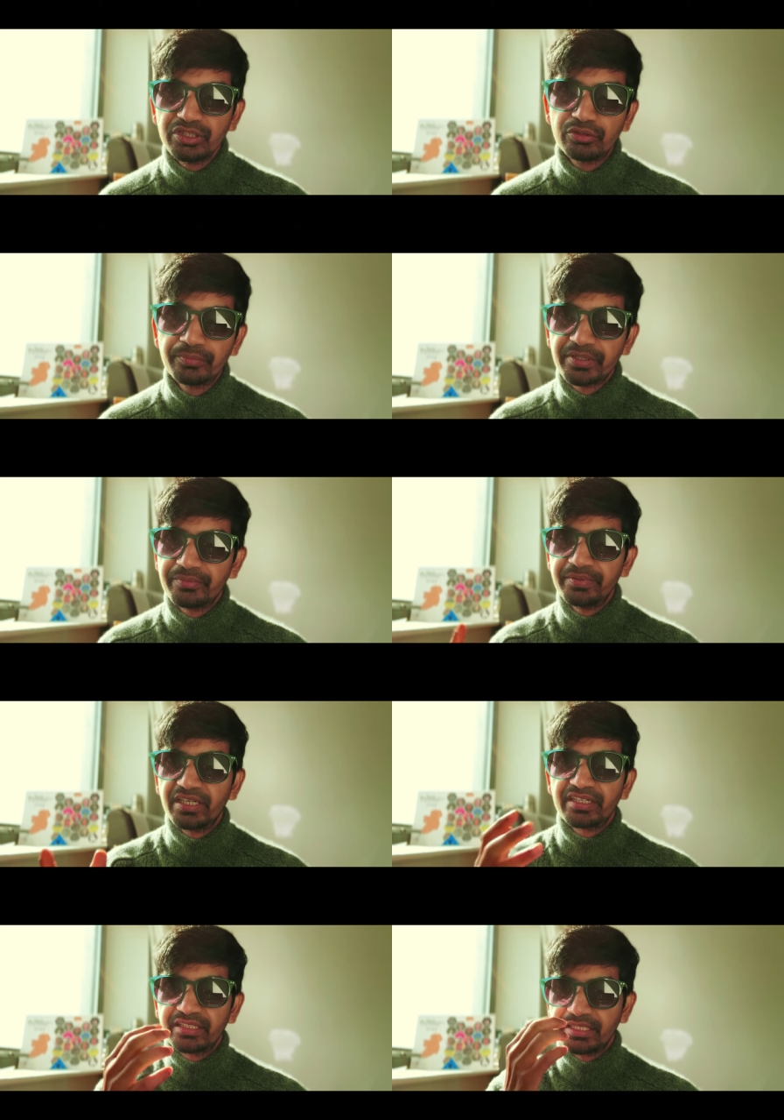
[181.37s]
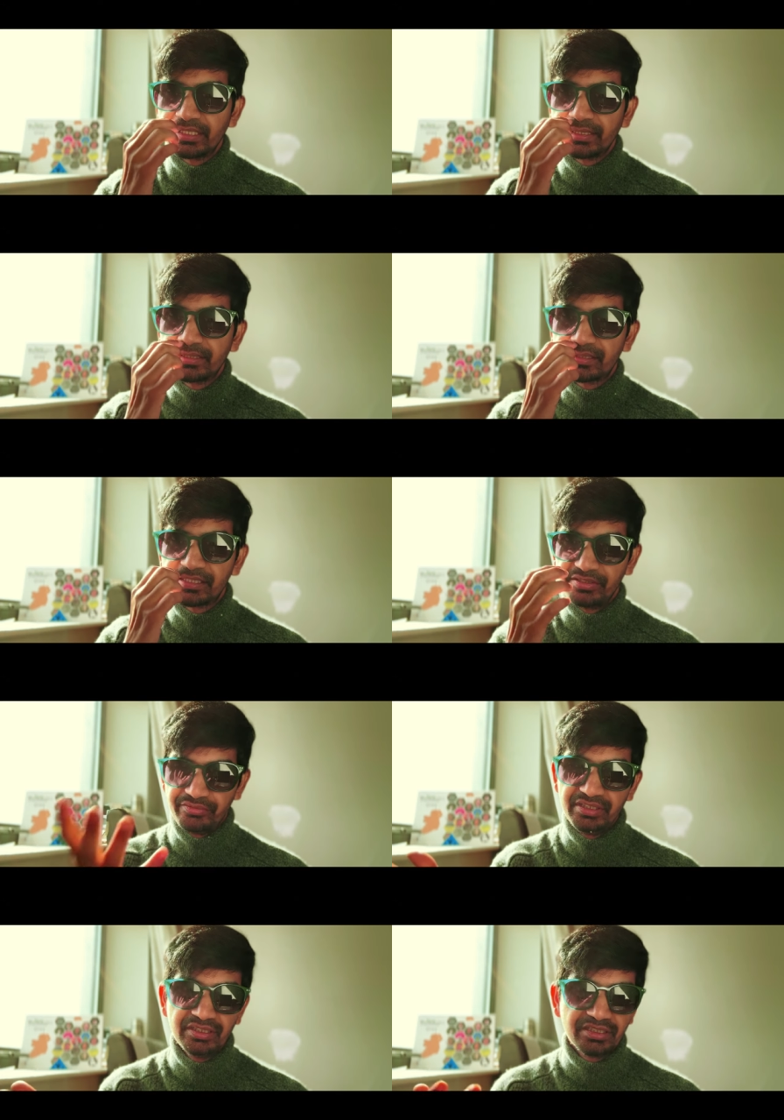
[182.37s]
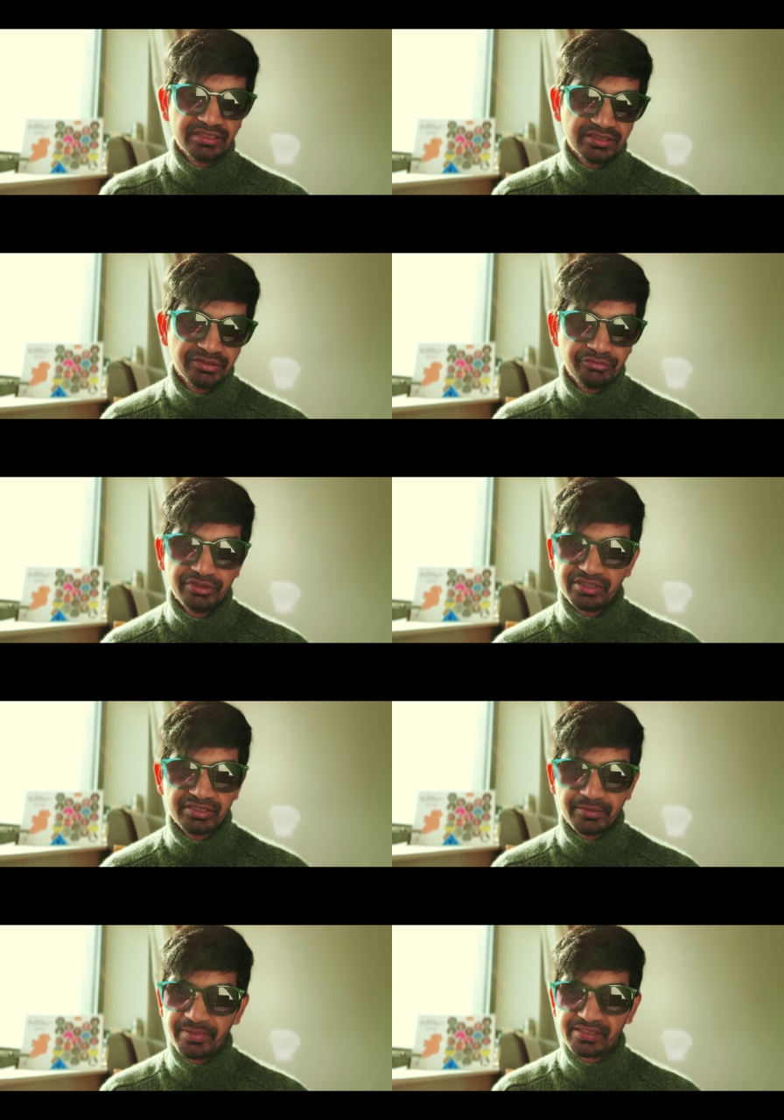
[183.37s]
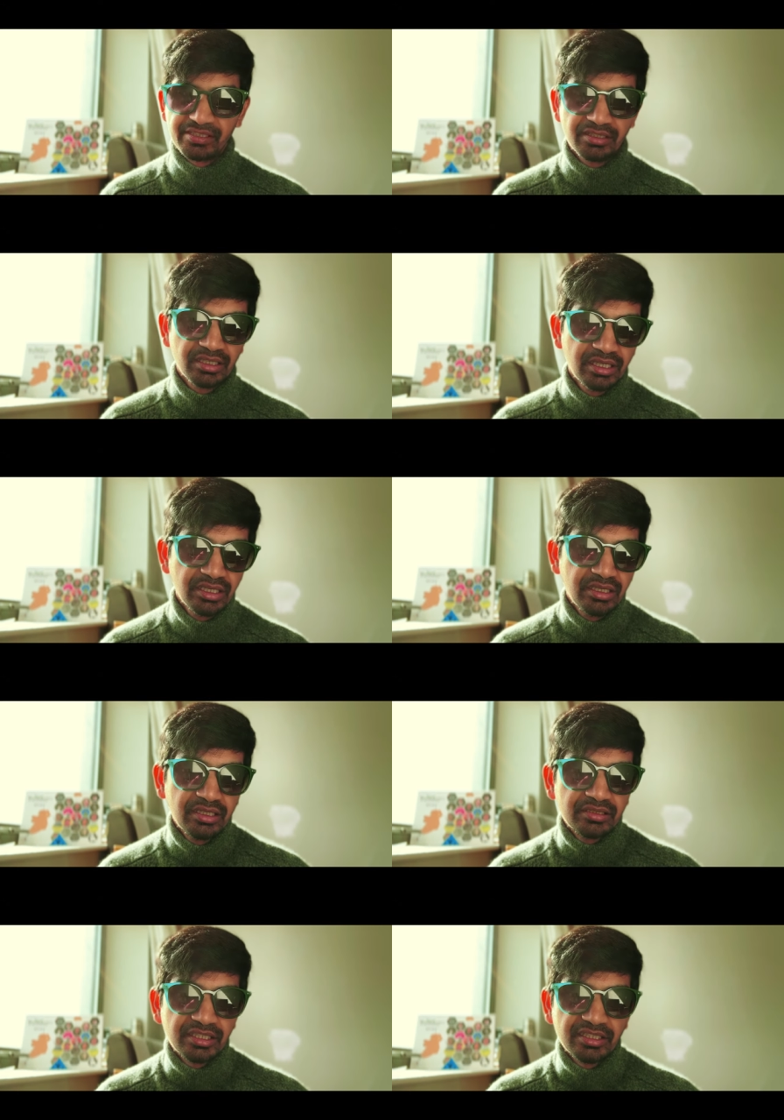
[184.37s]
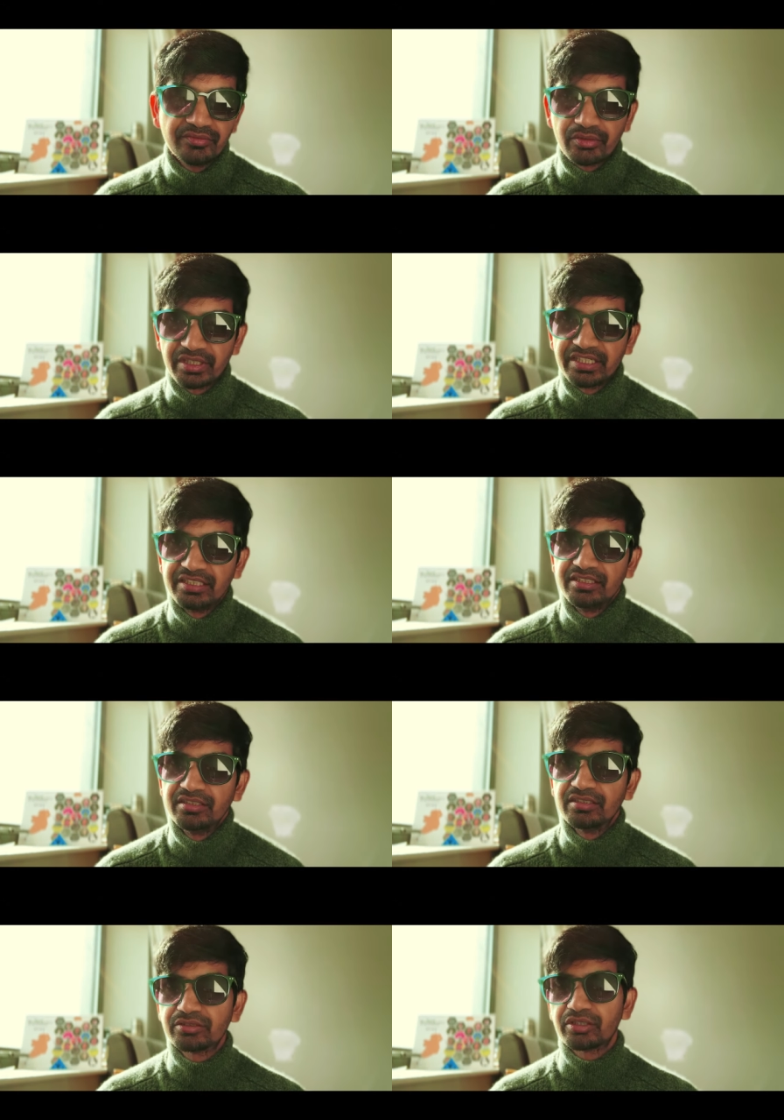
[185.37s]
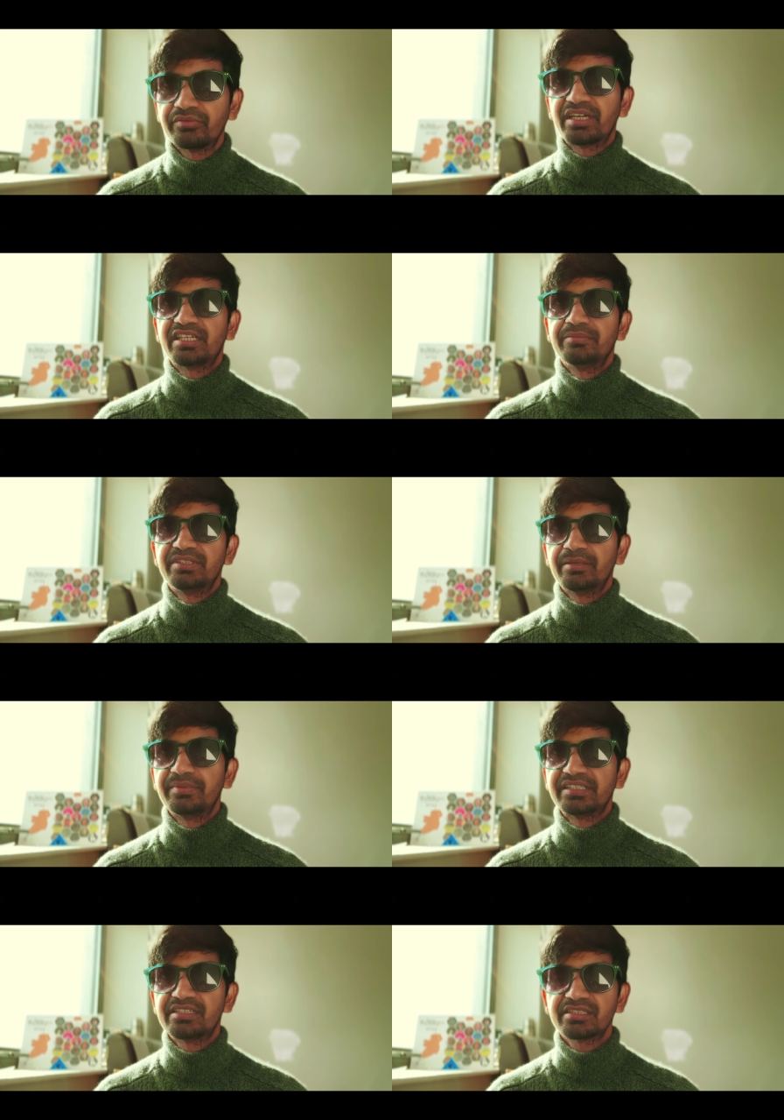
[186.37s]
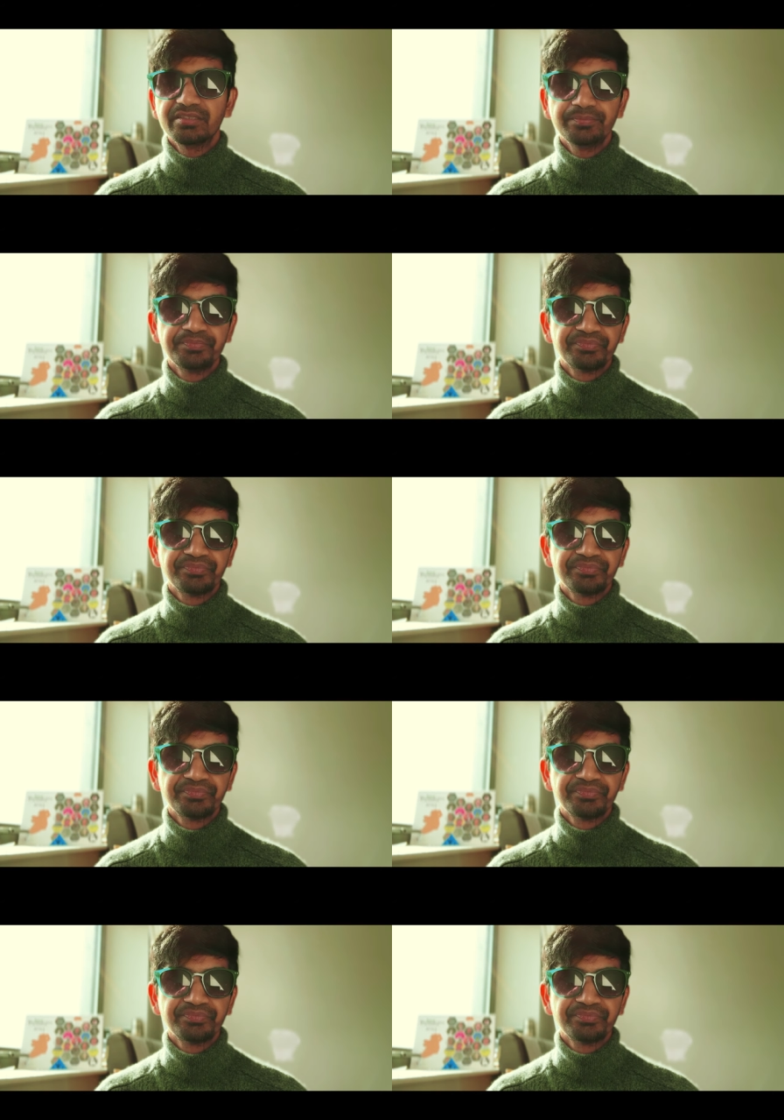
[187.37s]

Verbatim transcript: need to prepare a CV, which is the basic thing for any sort of academic application,